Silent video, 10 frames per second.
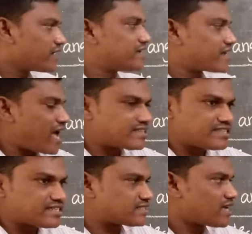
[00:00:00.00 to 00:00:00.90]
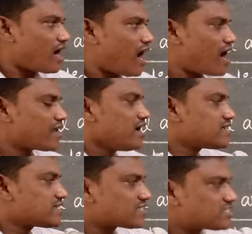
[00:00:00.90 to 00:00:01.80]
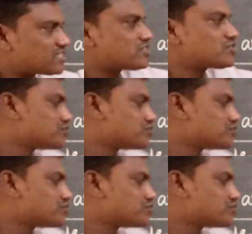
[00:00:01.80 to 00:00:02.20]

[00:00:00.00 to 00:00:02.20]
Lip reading: grazes or touches to